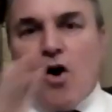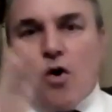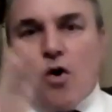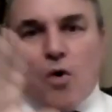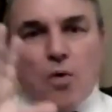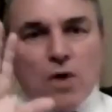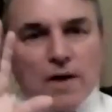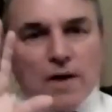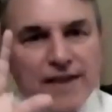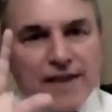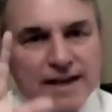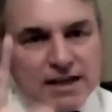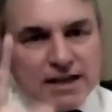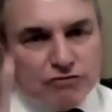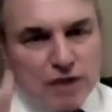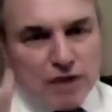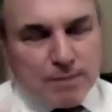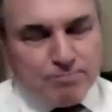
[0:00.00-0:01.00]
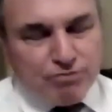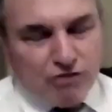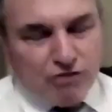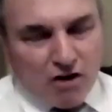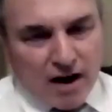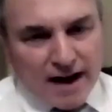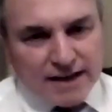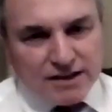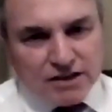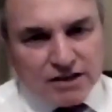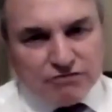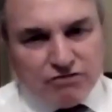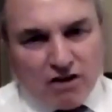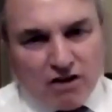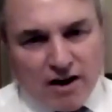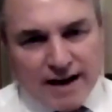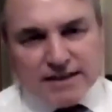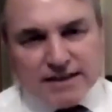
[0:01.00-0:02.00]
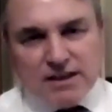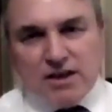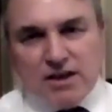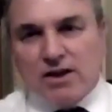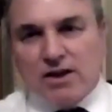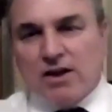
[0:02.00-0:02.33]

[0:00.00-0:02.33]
All of history prior to Christ